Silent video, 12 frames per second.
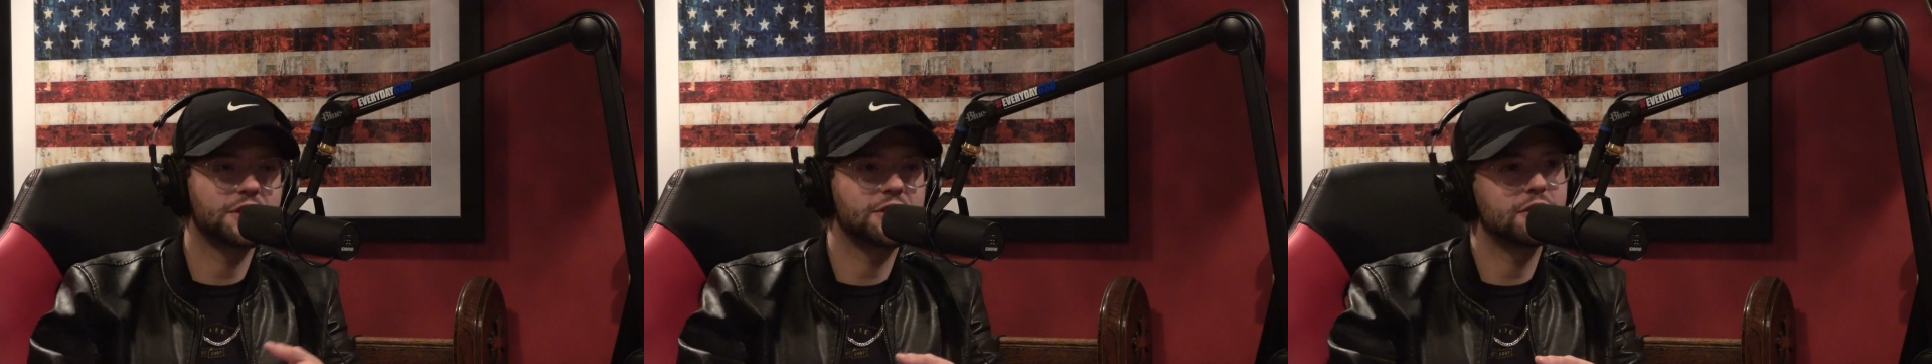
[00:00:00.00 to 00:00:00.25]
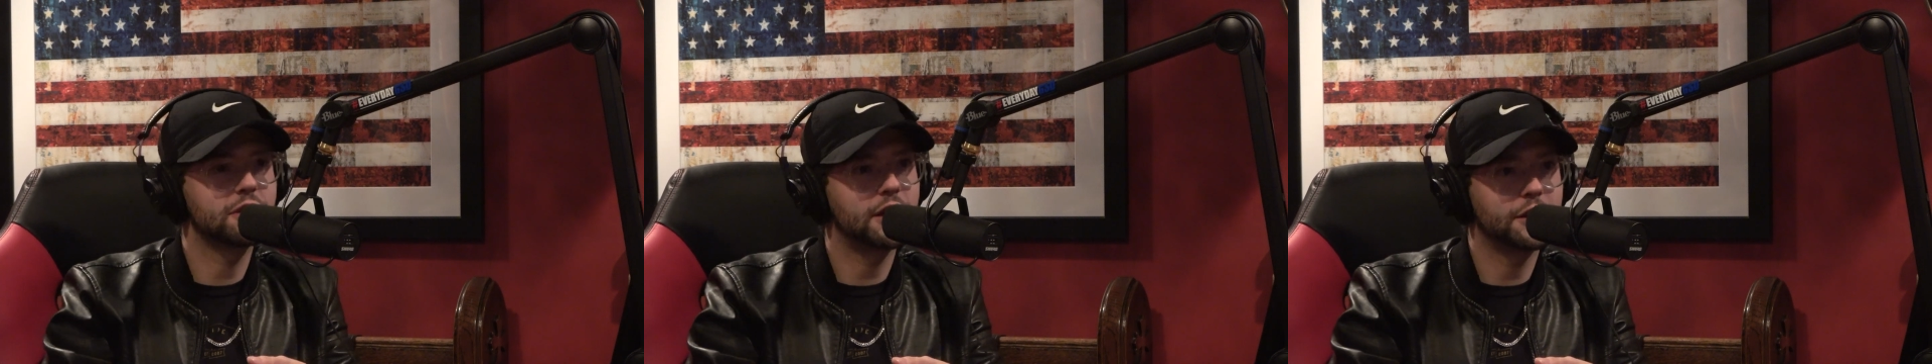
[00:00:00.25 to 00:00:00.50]

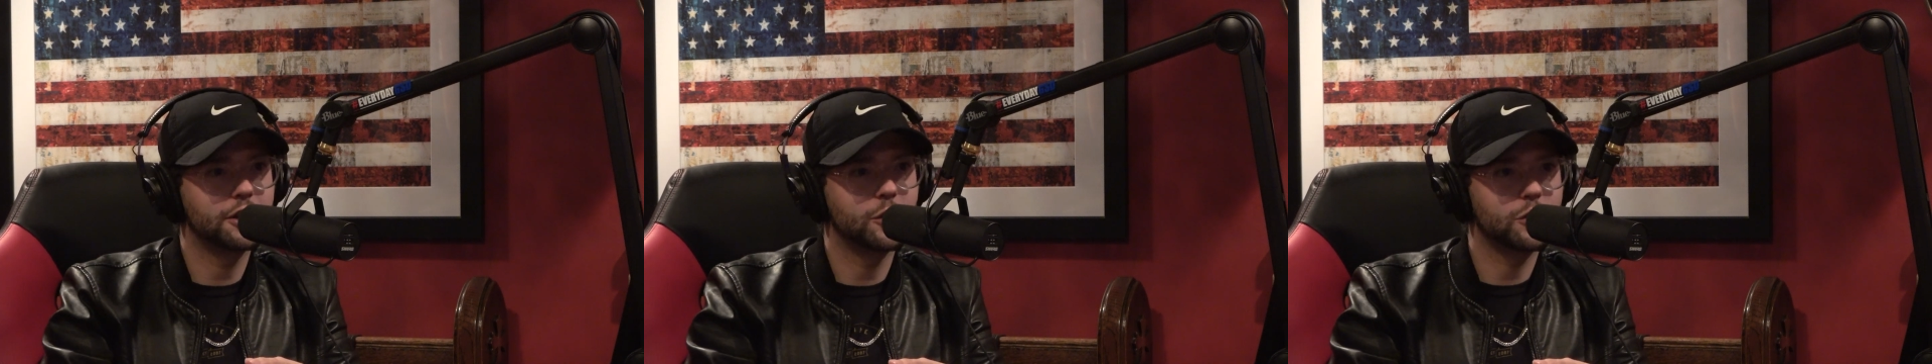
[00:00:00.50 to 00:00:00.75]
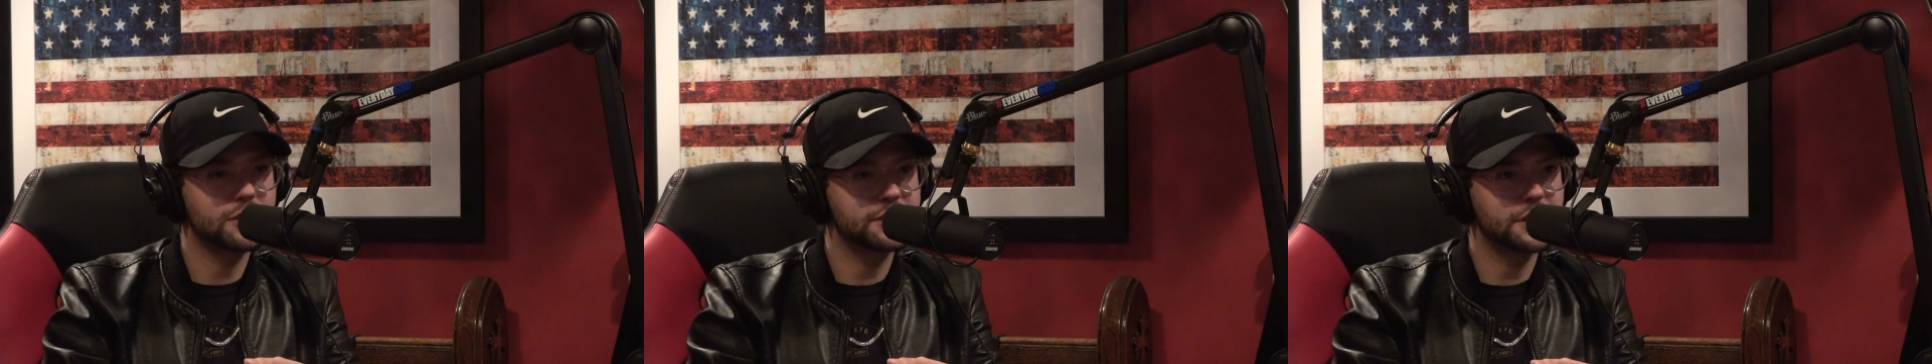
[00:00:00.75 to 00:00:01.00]
Digital Audio
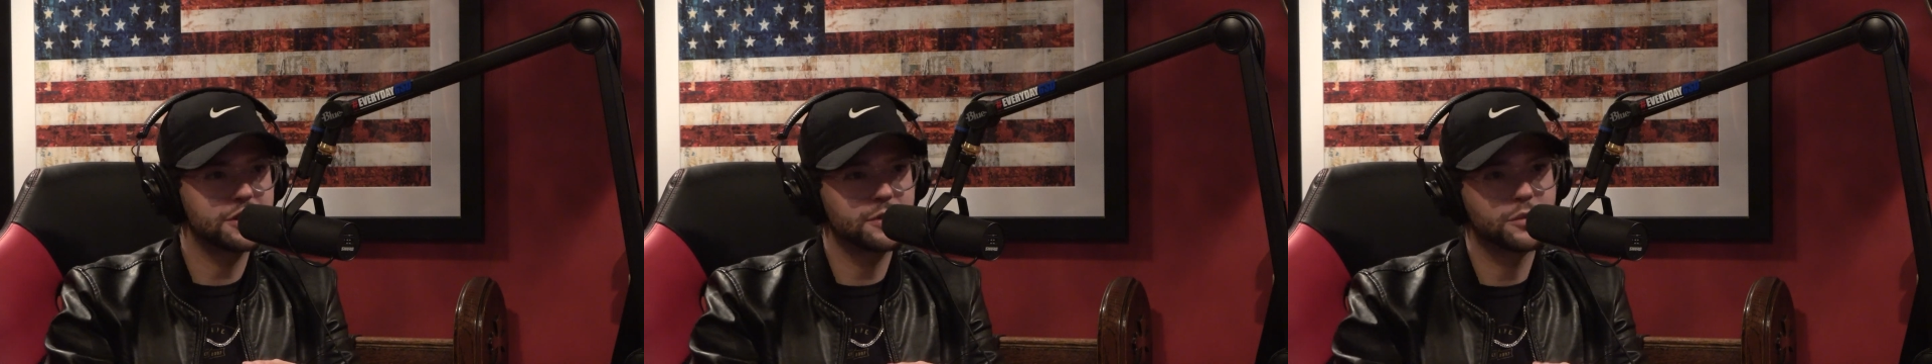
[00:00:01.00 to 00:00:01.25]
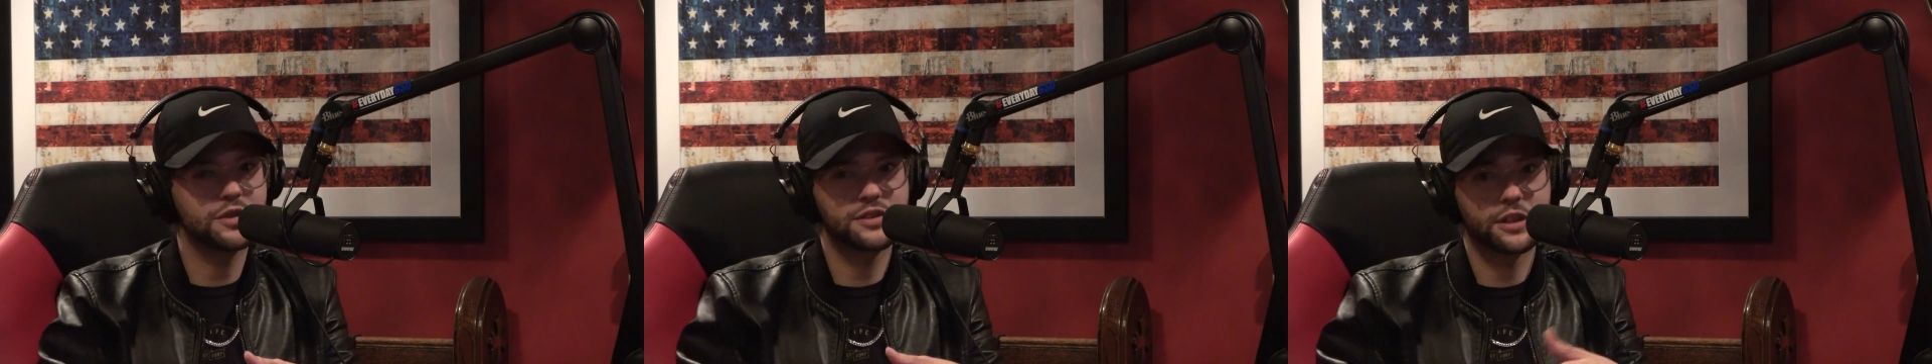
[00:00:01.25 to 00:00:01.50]

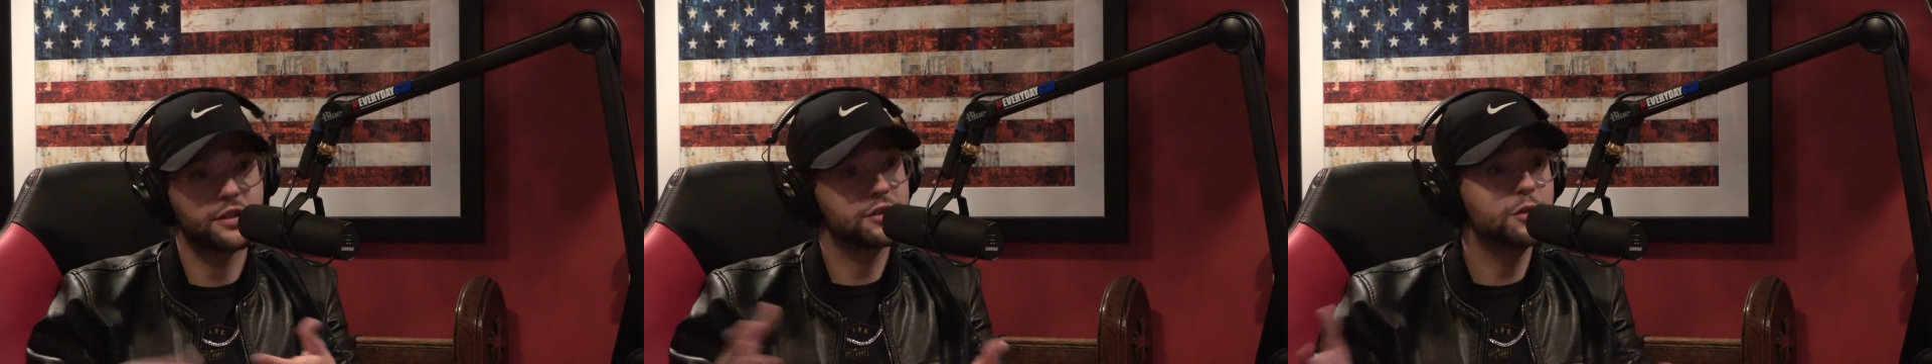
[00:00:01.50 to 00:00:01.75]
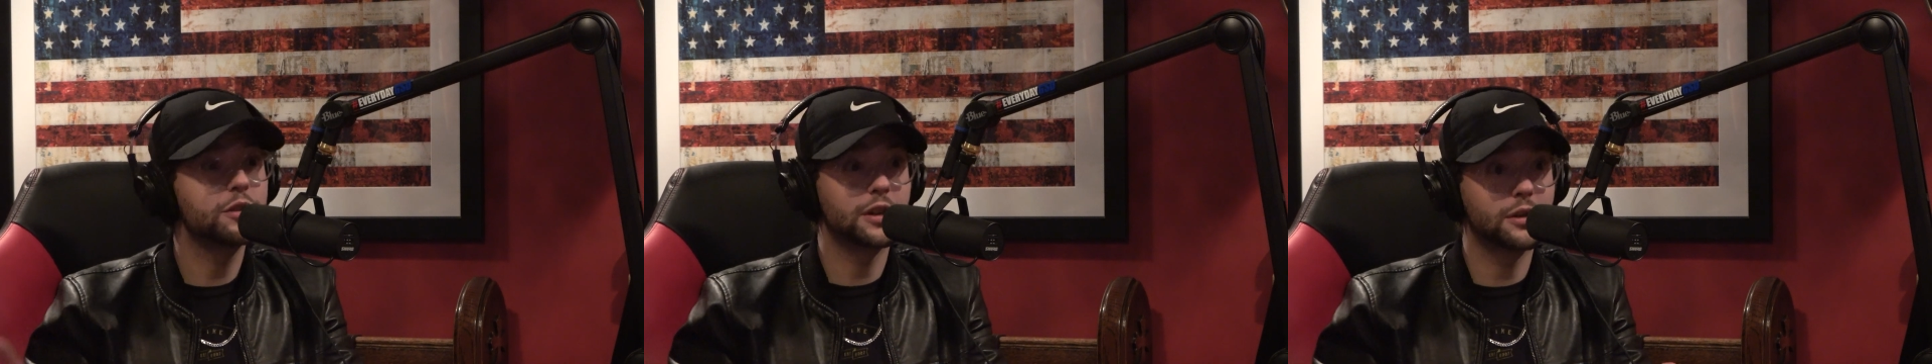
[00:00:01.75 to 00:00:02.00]
Workstation, which is like a
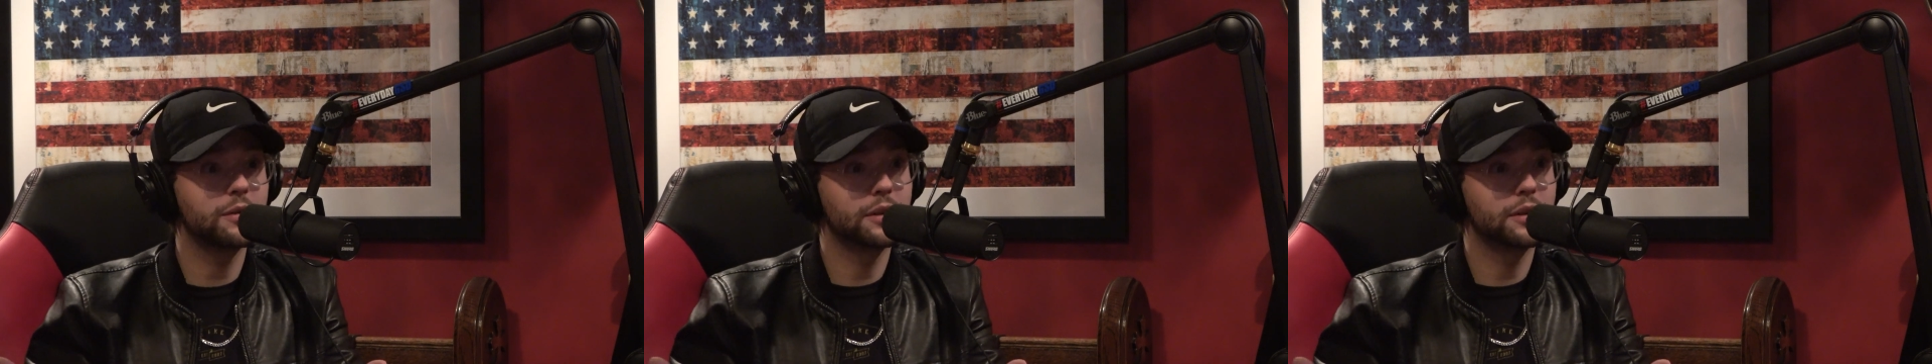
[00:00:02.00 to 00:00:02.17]
studio.